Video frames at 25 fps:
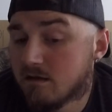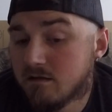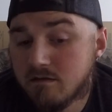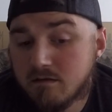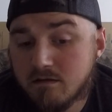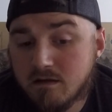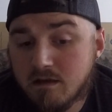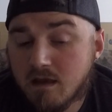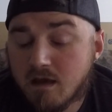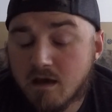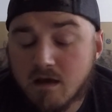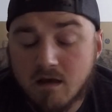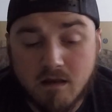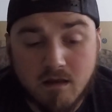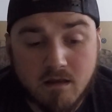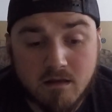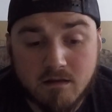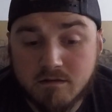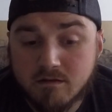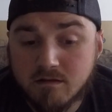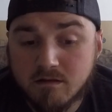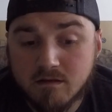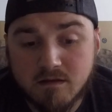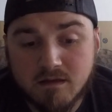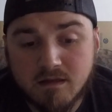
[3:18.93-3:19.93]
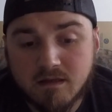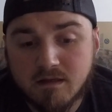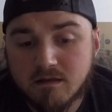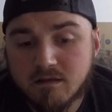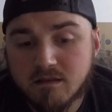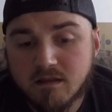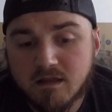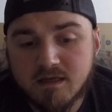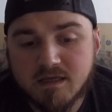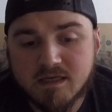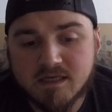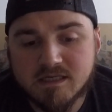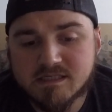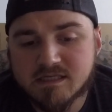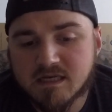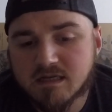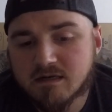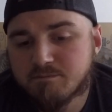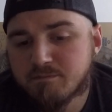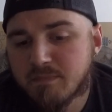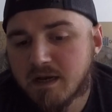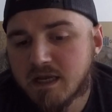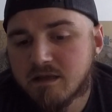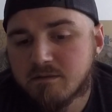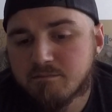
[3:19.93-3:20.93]
yeah, like I said,
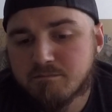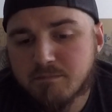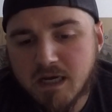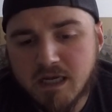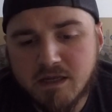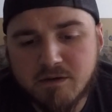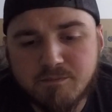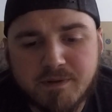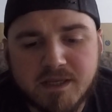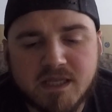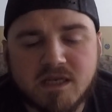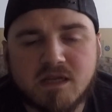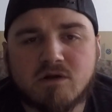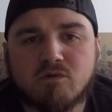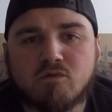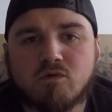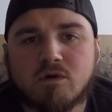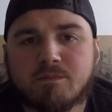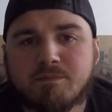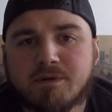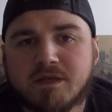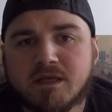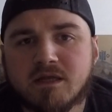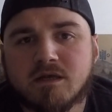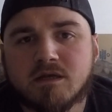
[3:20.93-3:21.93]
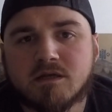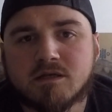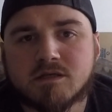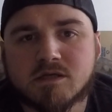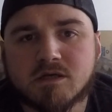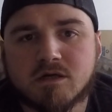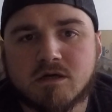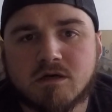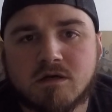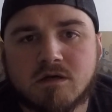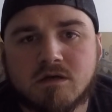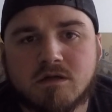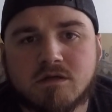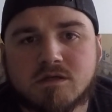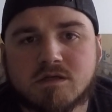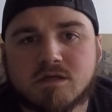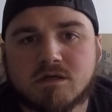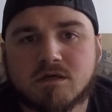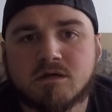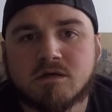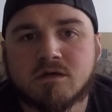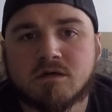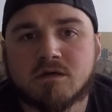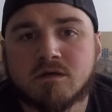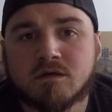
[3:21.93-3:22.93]
my opinion would be
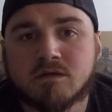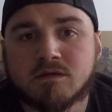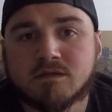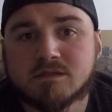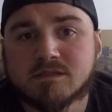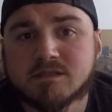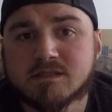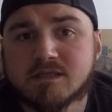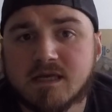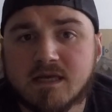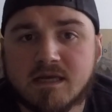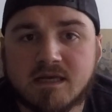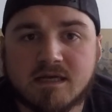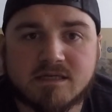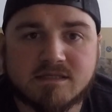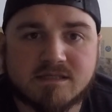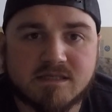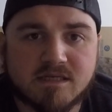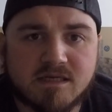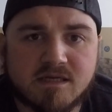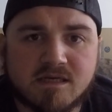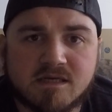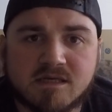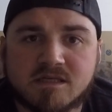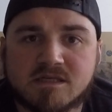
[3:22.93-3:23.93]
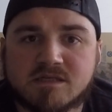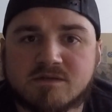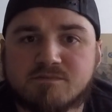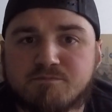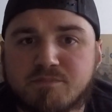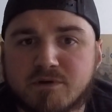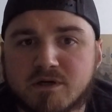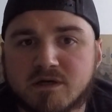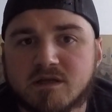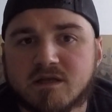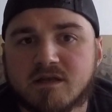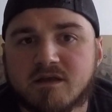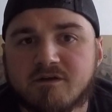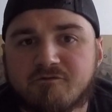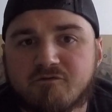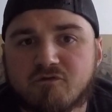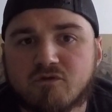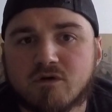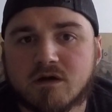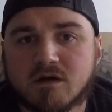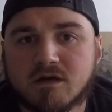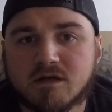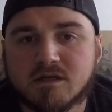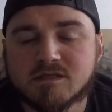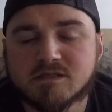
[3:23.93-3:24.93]
to stay as it is, but if
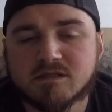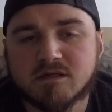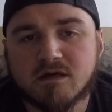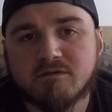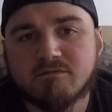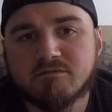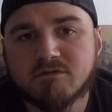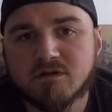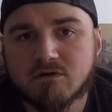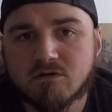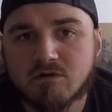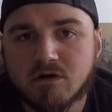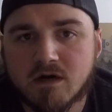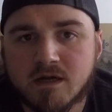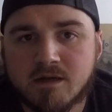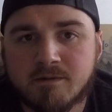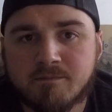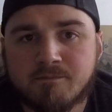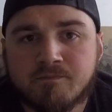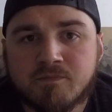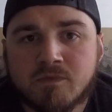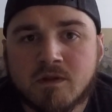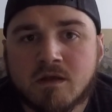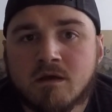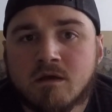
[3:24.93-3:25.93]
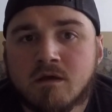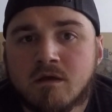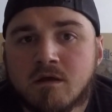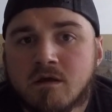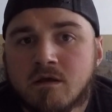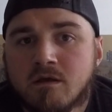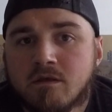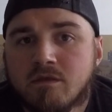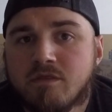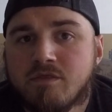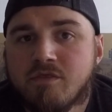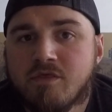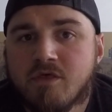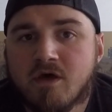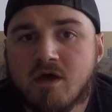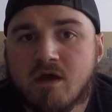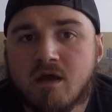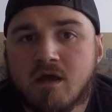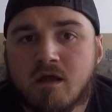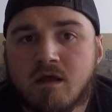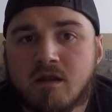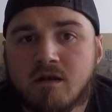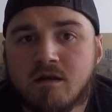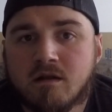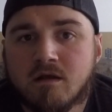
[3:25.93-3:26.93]
we're going to solve the gripe,
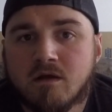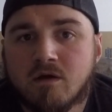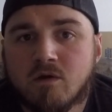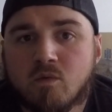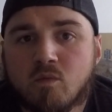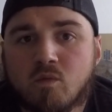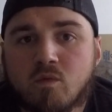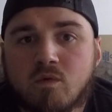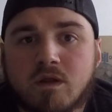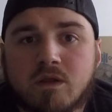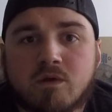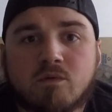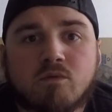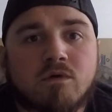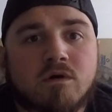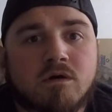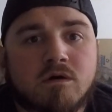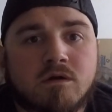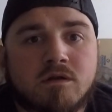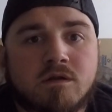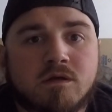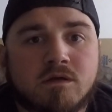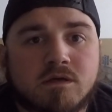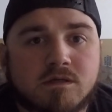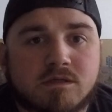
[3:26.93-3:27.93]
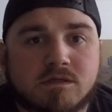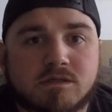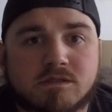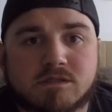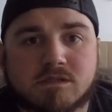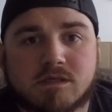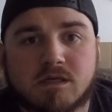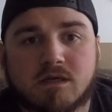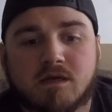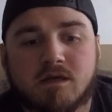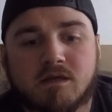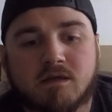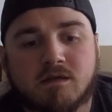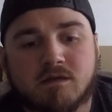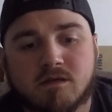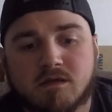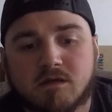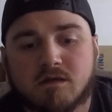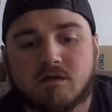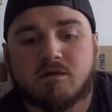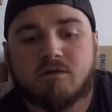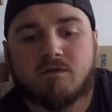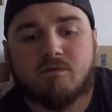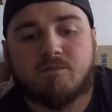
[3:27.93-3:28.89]
then we would send